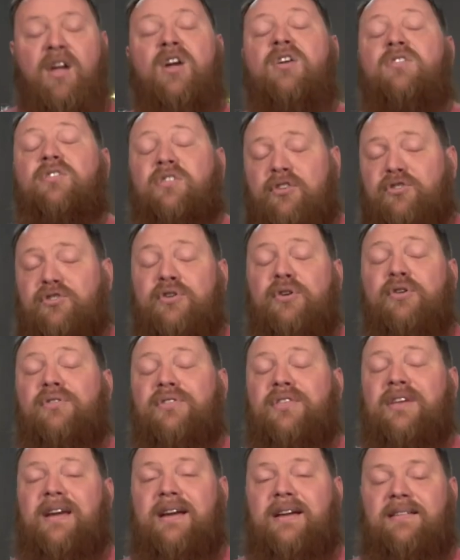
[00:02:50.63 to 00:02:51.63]
The
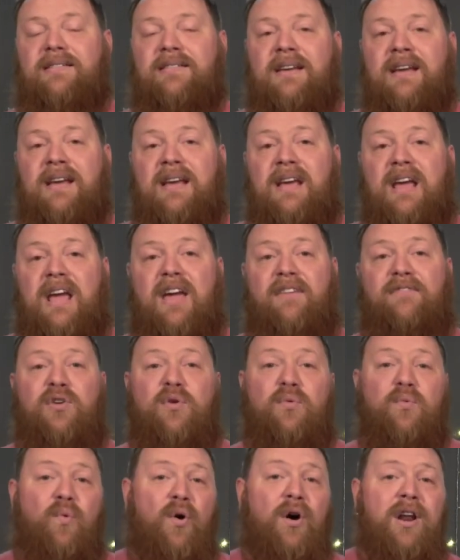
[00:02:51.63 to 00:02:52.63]
truth is, if
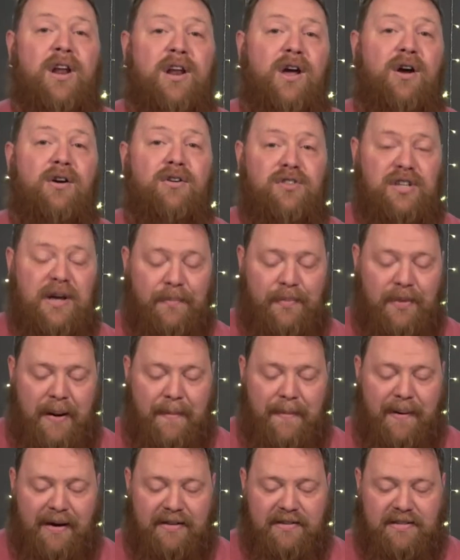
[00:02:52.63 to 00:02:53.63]
you want to know something
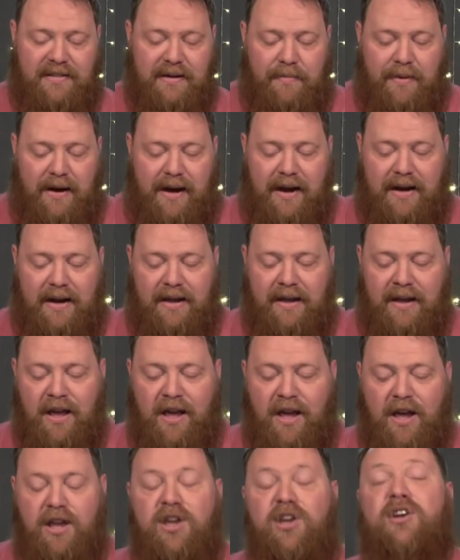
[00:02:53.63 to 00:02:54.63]
about somebody,
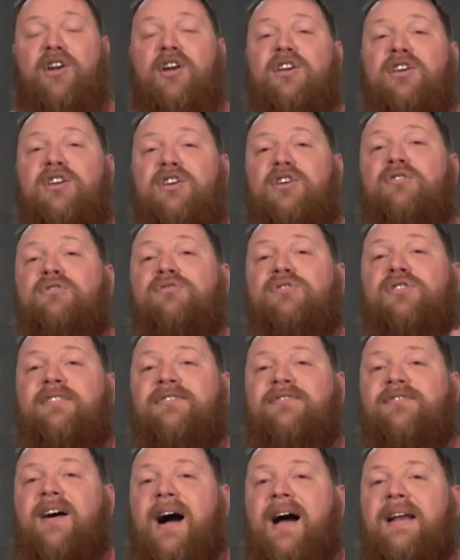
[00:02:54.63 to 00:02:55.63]
you can usually
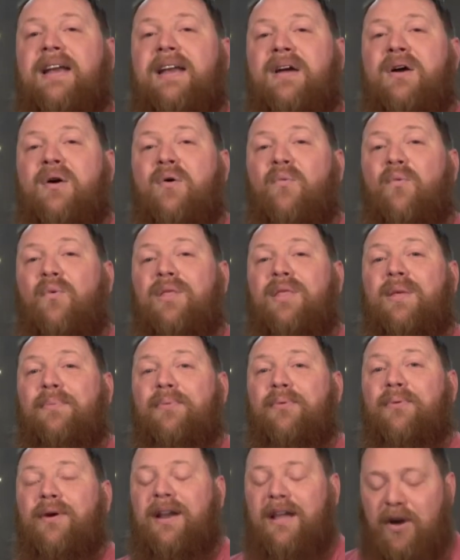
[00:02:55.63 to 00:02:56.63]
find it with a
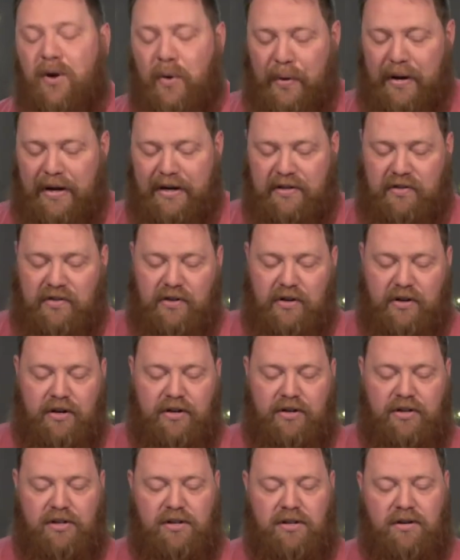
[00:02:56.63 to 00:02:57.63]
pretty quick
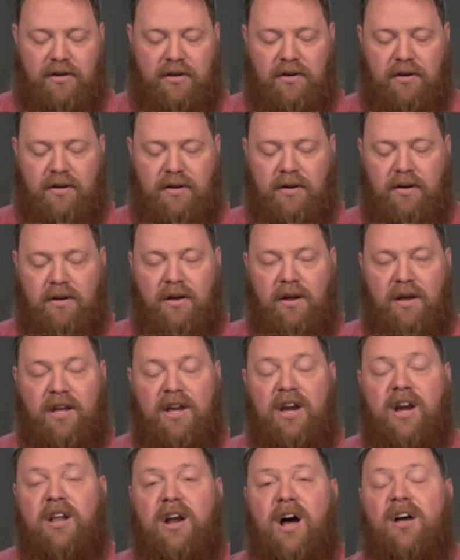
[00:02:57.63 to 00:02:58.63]
search.
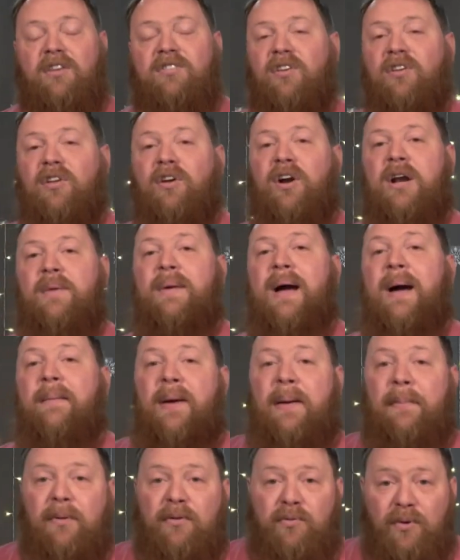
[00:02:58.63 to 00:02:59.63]
You can also learn about
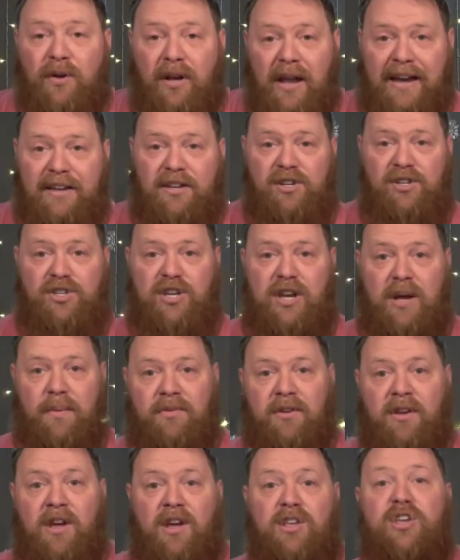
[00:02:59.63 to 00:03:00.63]
people's relationships.
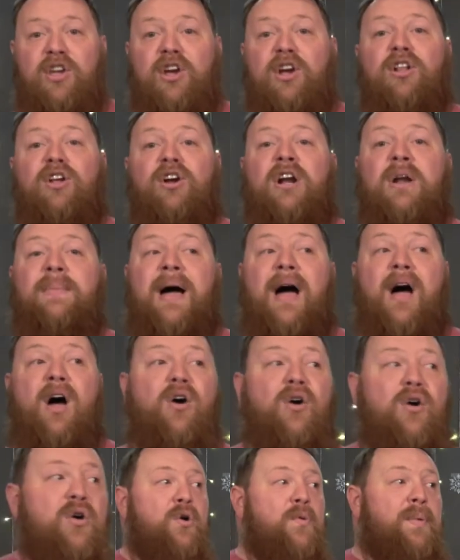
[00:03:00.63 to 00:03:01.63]
You can learn
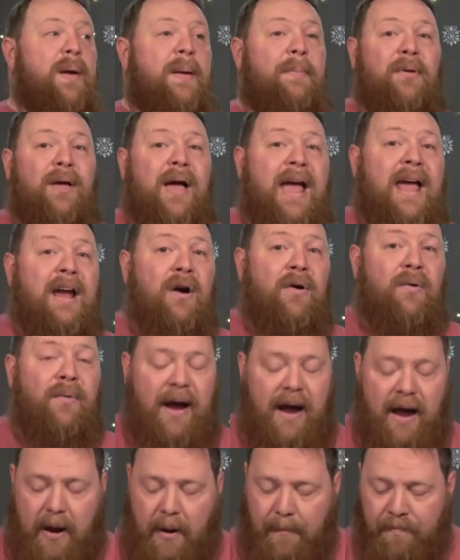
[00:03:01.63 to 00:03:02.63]
about people hang
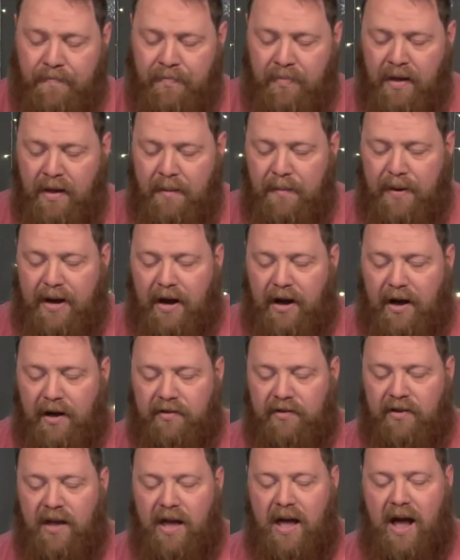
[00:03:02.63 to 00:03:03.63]
around,
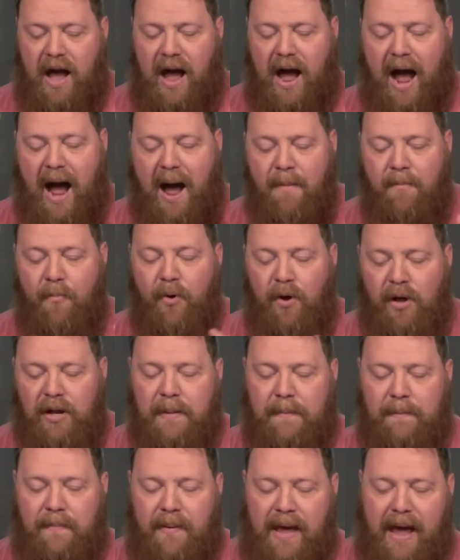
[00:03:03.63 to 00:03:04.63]
because I'm willing
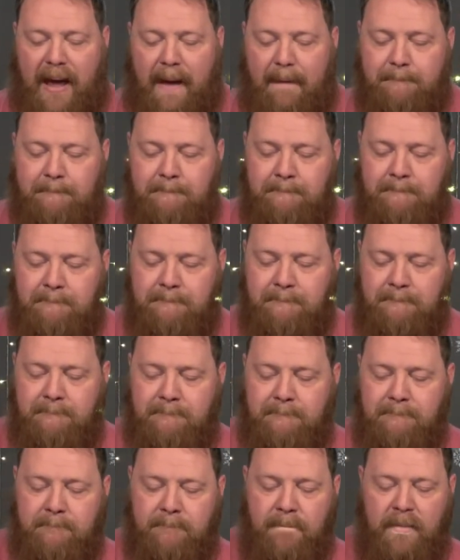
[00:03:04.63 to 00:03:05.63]
to bet
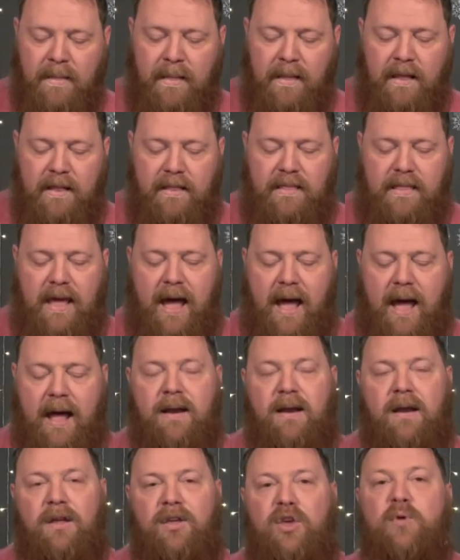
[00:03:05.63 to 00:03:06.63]

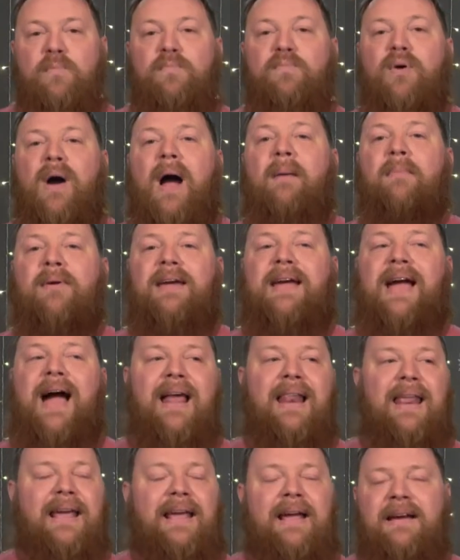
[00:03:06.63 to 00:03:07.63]
that you probably
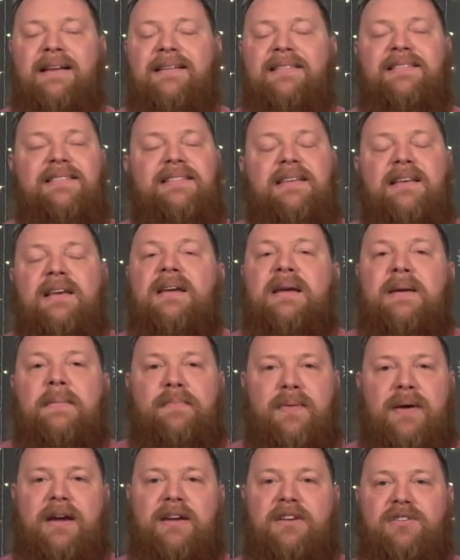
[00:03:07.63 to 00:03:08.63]
got like a gazillion
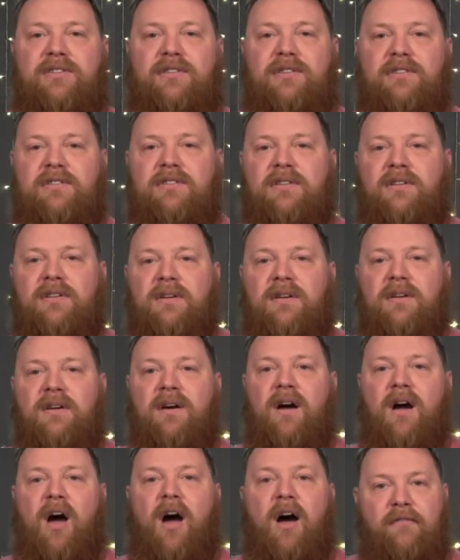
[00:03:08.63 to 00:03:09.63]
pictures
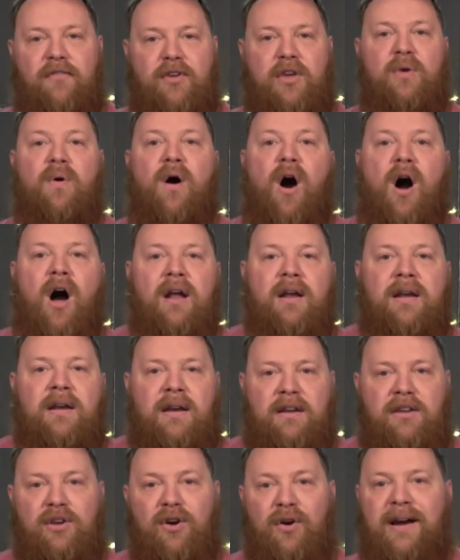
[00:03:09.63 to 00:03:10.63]
of you on
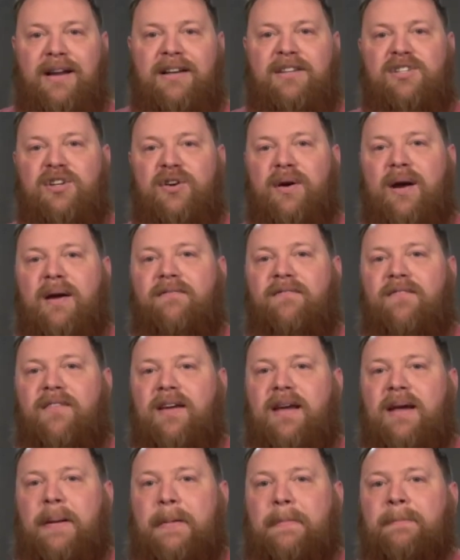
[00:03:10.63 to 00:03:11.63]
your Instagram
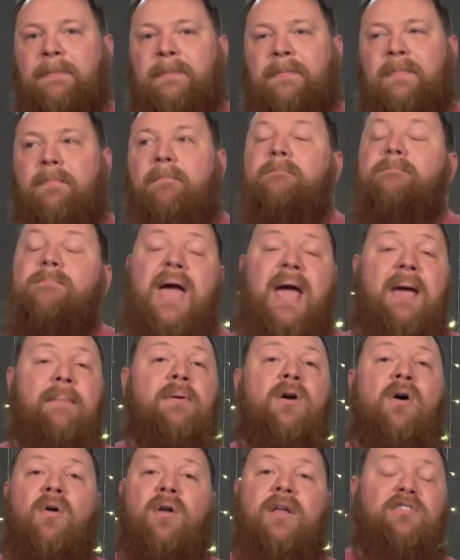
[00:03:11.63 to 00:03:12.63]
feed,
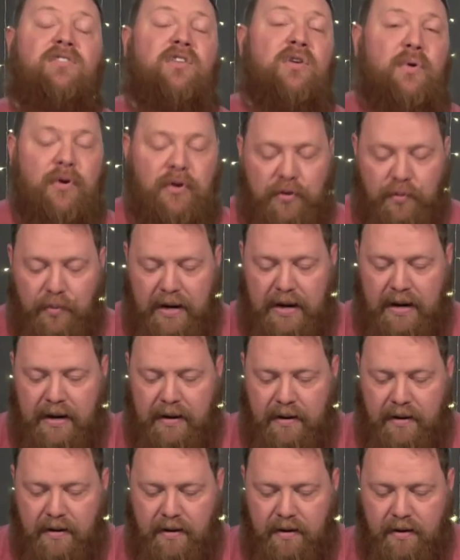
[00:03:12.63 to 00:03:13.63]
maybe only 2 or 3,